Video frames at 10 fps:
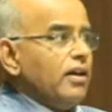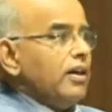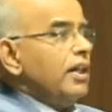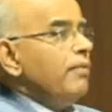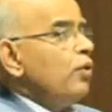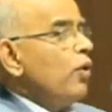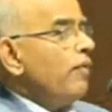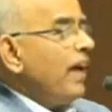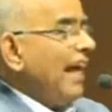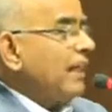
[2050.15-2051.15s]
in view
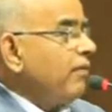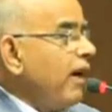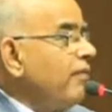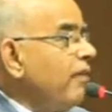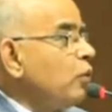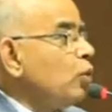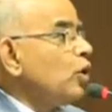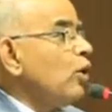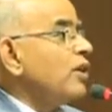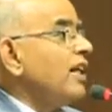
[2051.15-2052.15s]
of Act 5 of
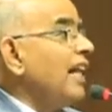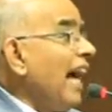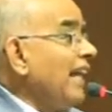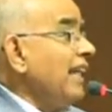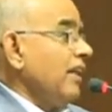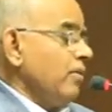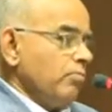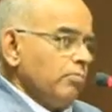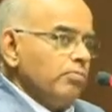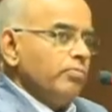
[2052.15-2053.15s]
2009.
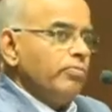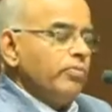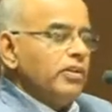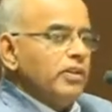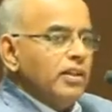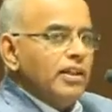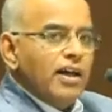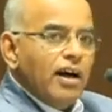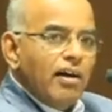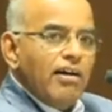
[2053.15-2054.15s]

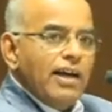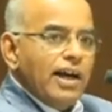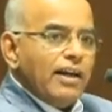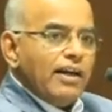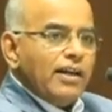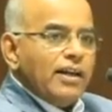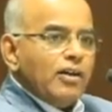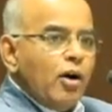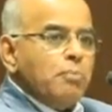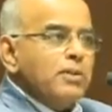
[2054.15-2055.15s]
Earlier,
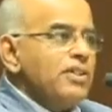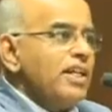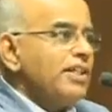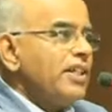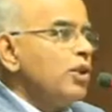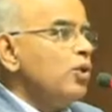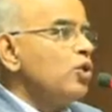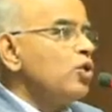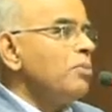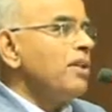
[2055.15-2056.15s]
compensation
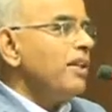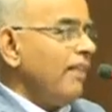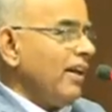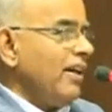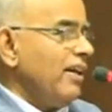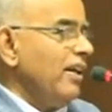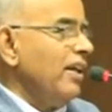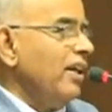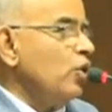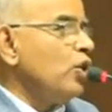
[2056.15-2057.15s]
used to be given
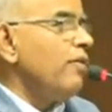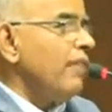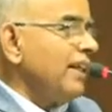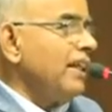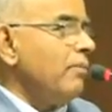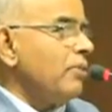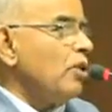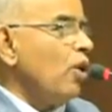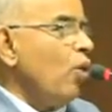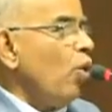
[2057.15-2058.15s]
to the
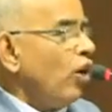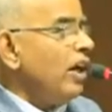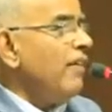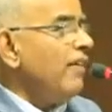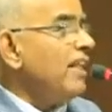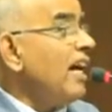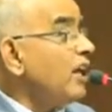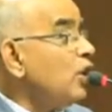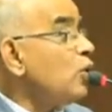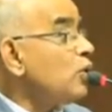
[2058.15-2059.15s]
victim only when the
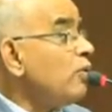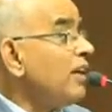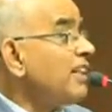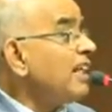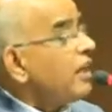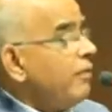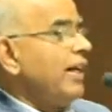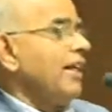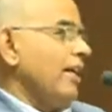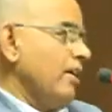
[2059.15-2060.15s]
accused was
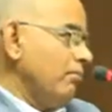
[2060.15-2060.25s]
convicted,